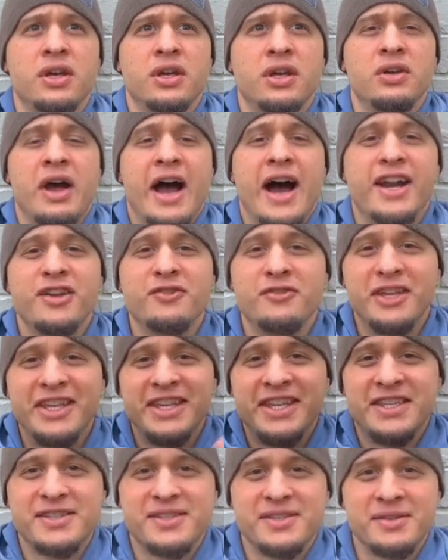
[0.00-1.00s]
you know, how do you
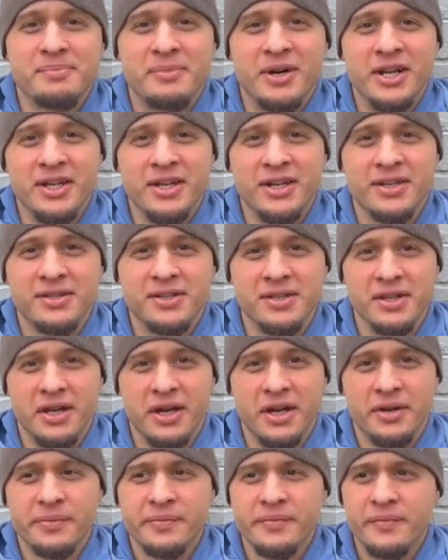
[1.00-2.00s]
ease somebody into that?